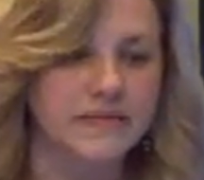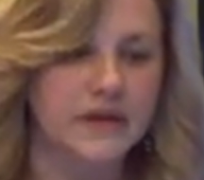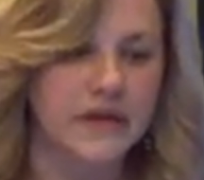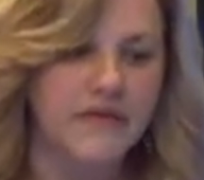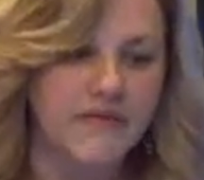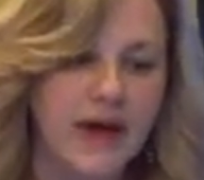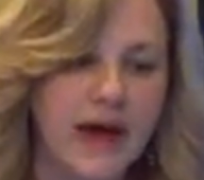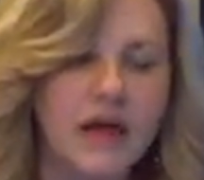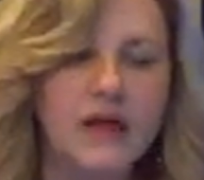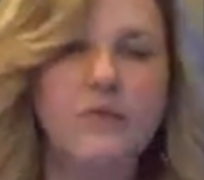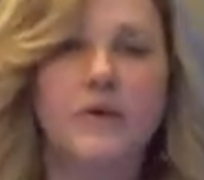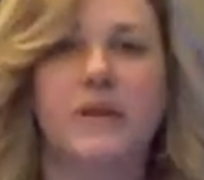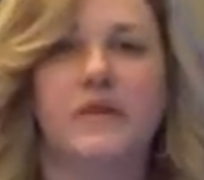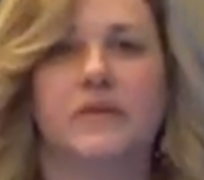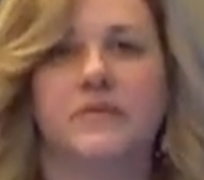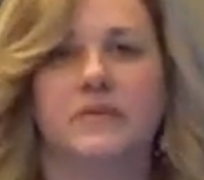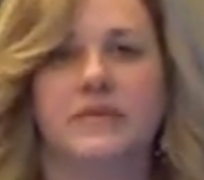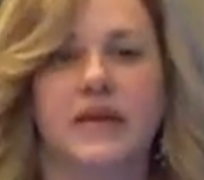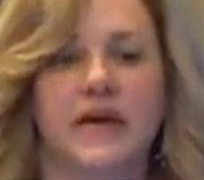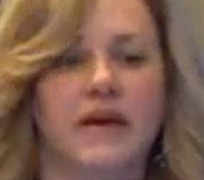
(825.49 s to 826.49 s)
evaluate
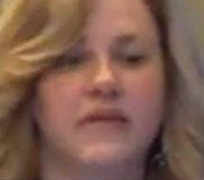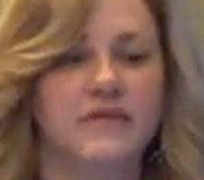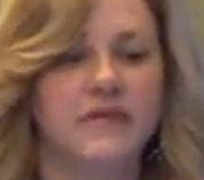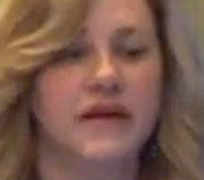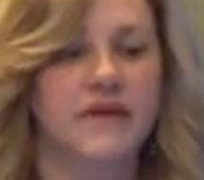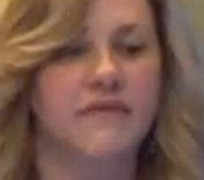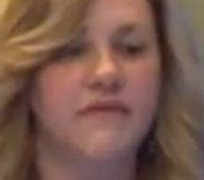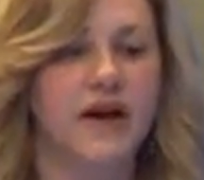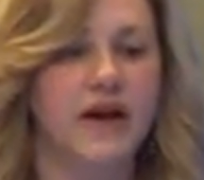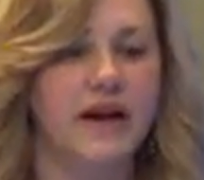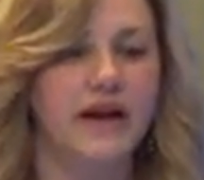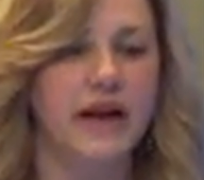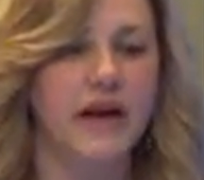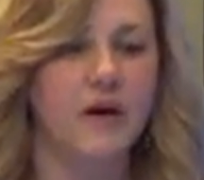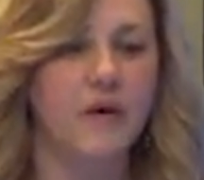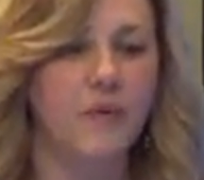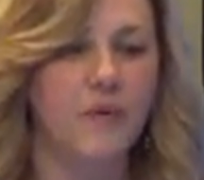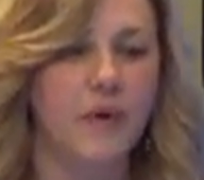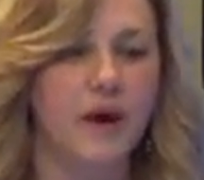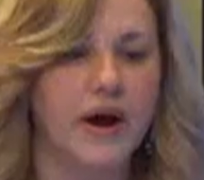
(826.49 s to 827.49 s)
themselves and find
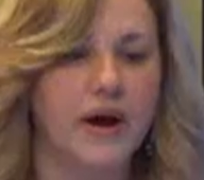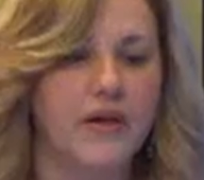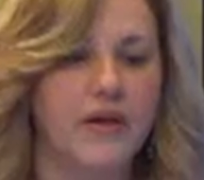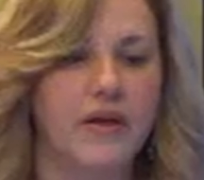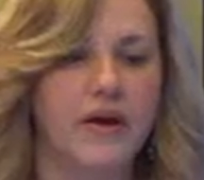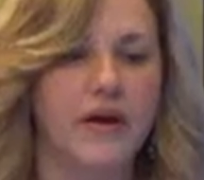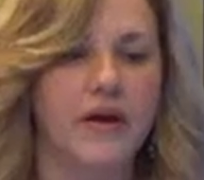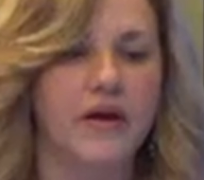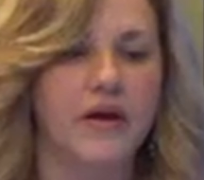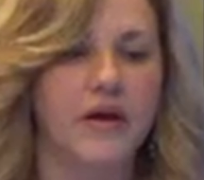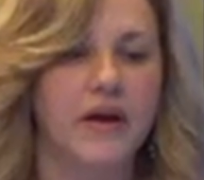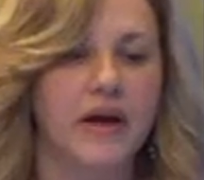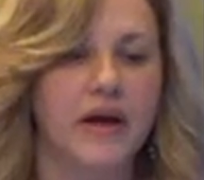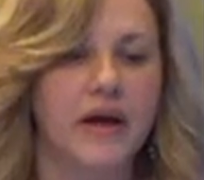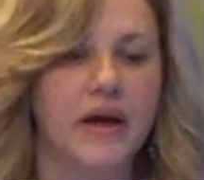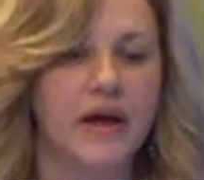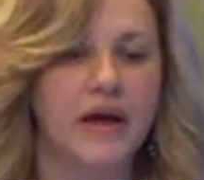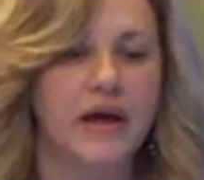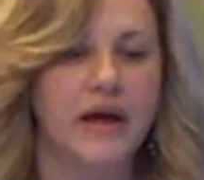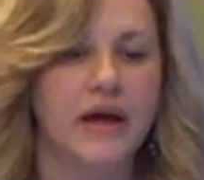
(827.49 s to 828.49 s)
out where their
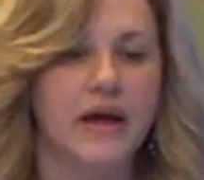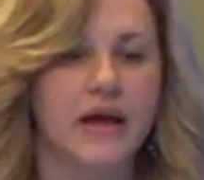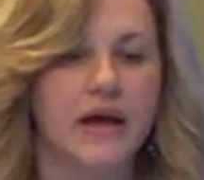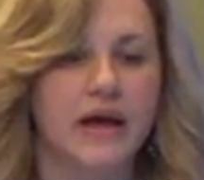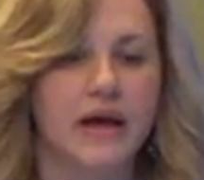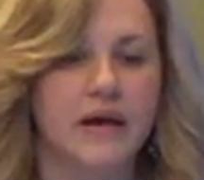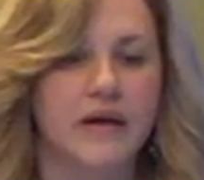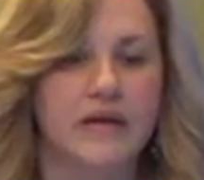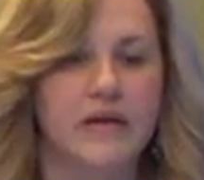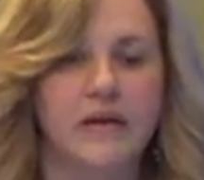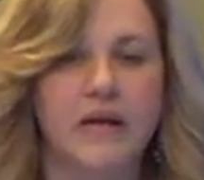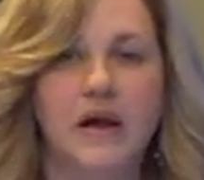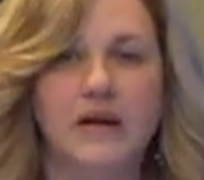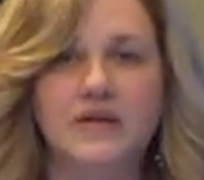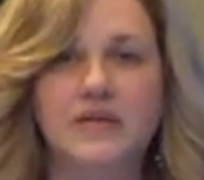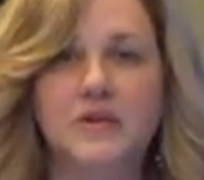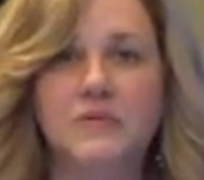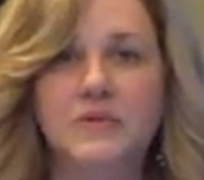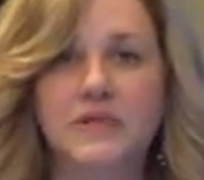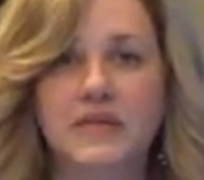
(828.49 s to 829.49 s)

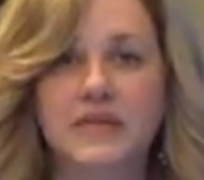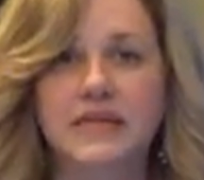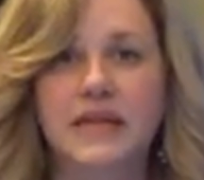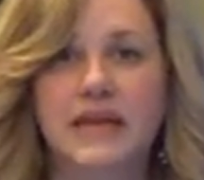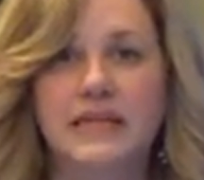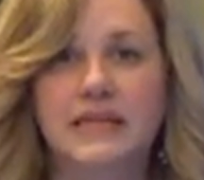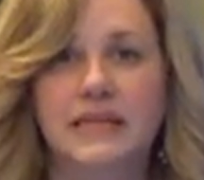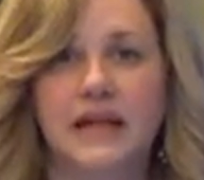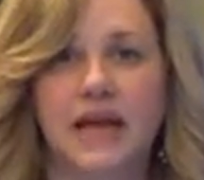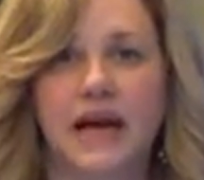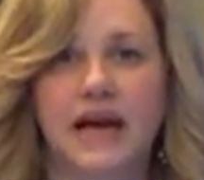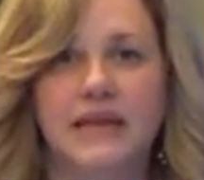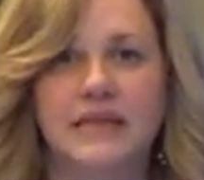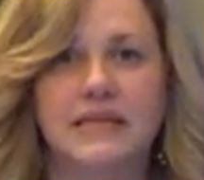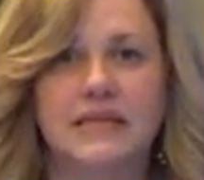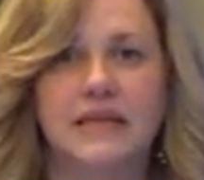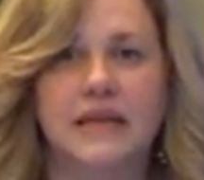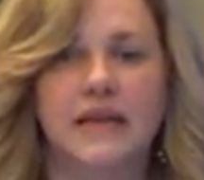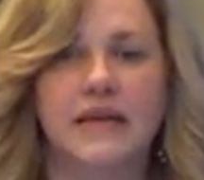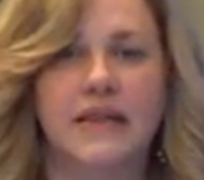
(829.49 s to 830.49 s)
long-term success
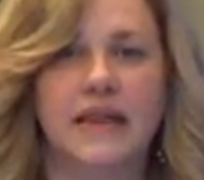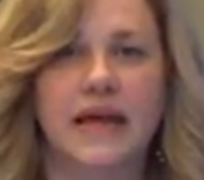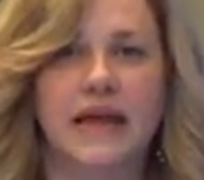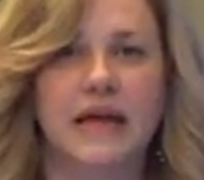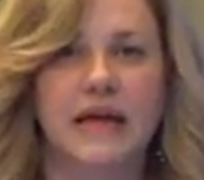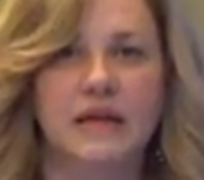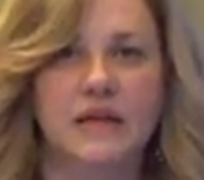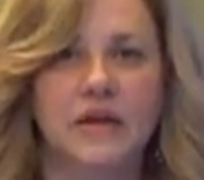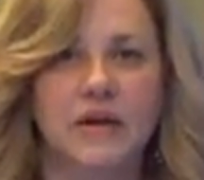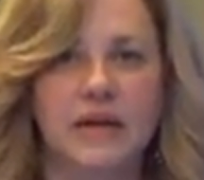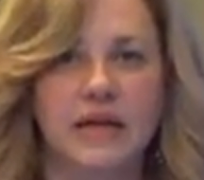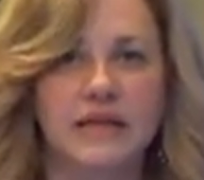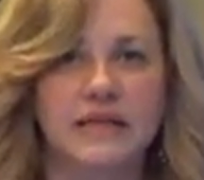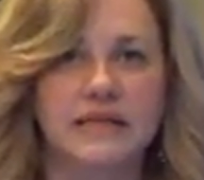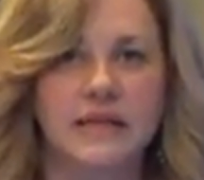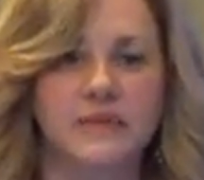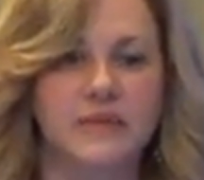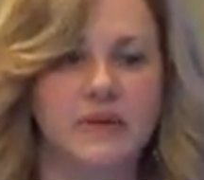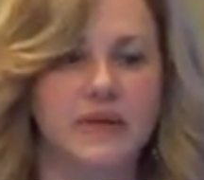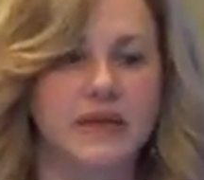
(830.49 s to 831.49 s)
lies, they can look at
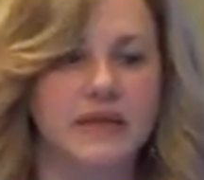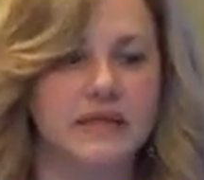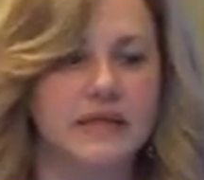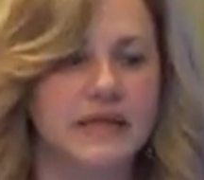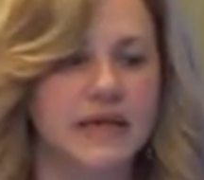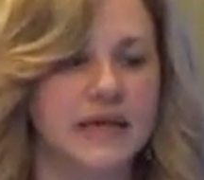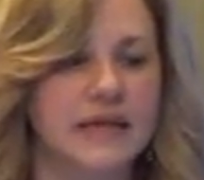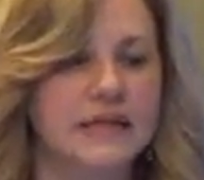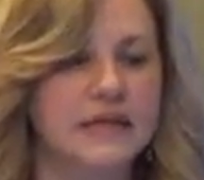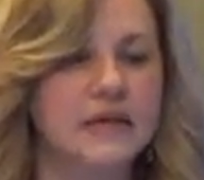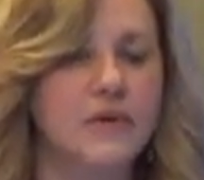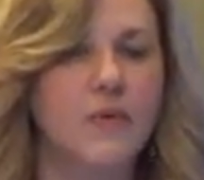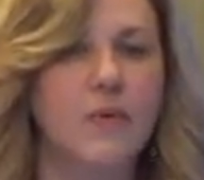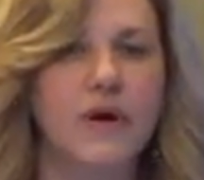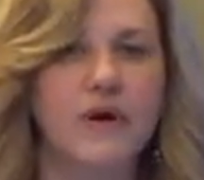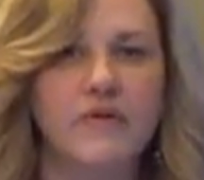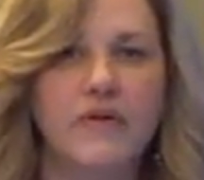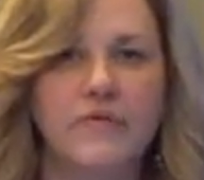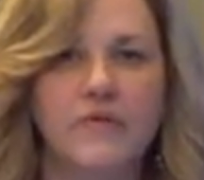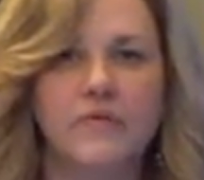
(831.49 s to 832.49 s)
some of these things.
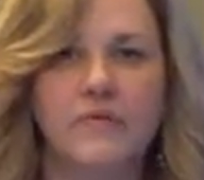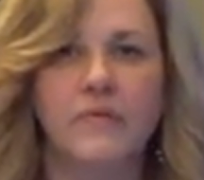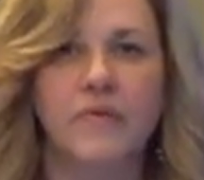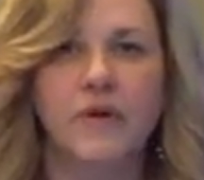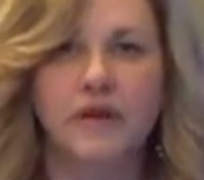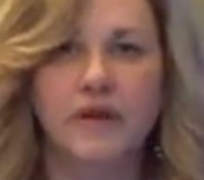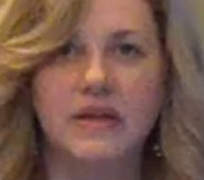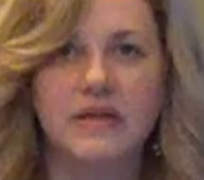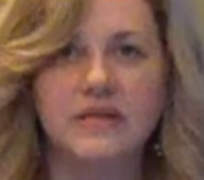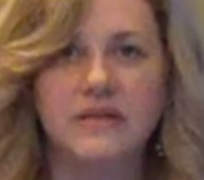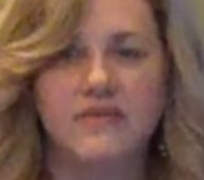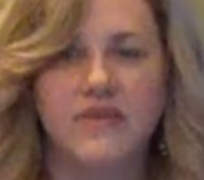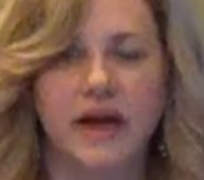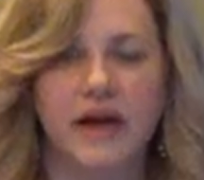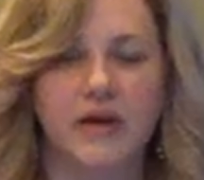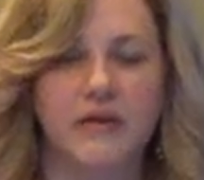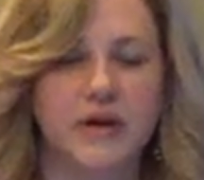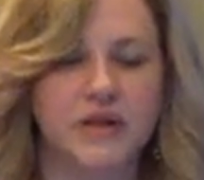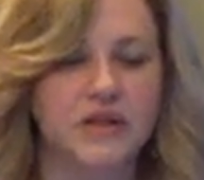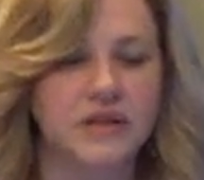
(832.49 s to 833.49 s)
One of these
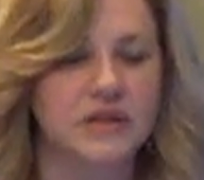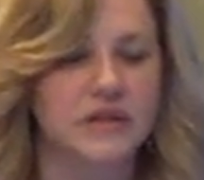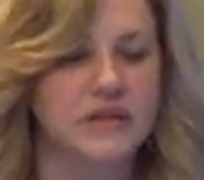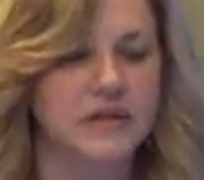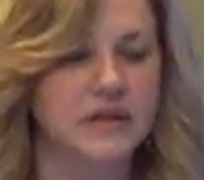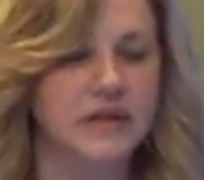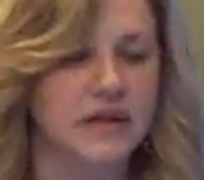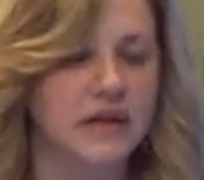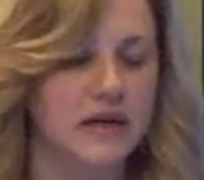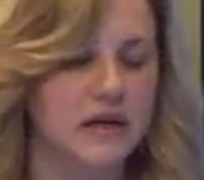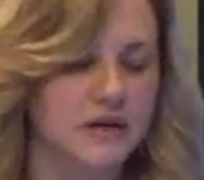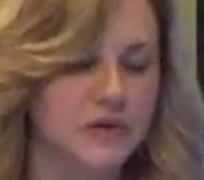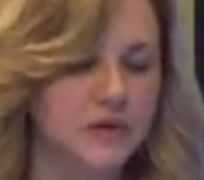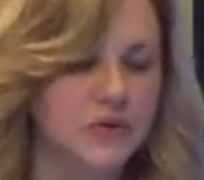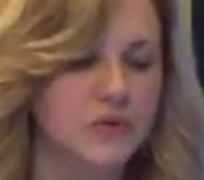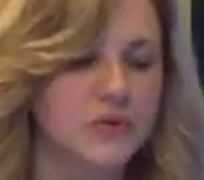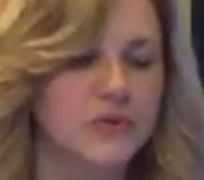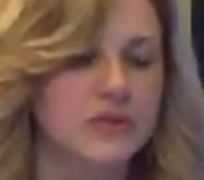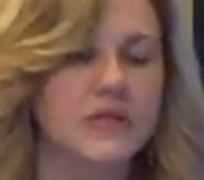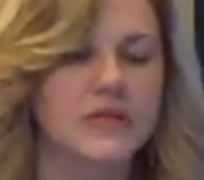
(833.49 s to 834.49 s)
evaluation
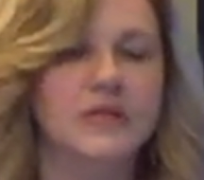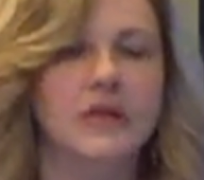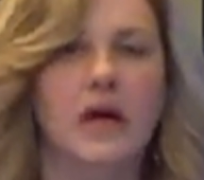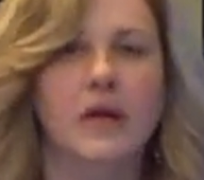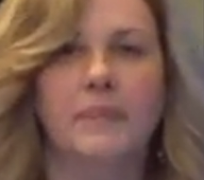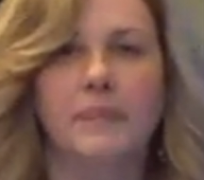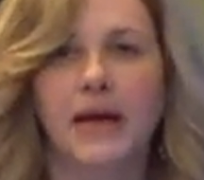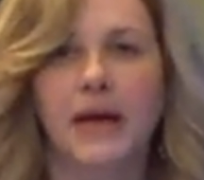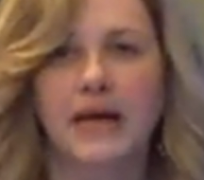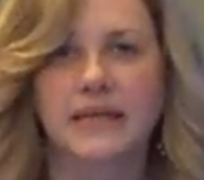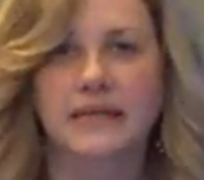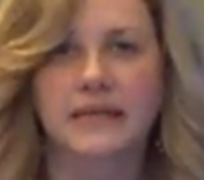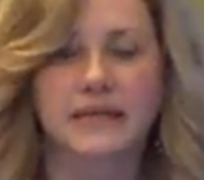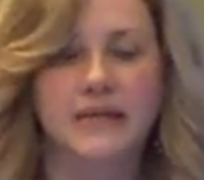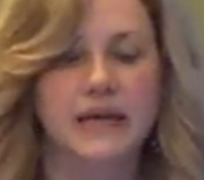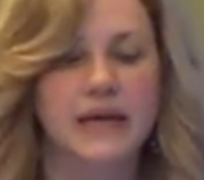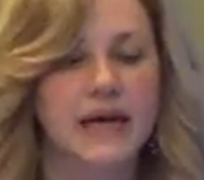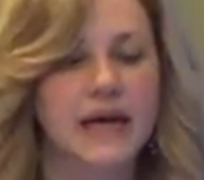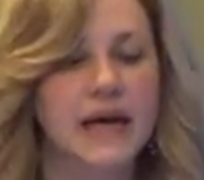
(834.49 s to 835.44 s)
tools is called PEST,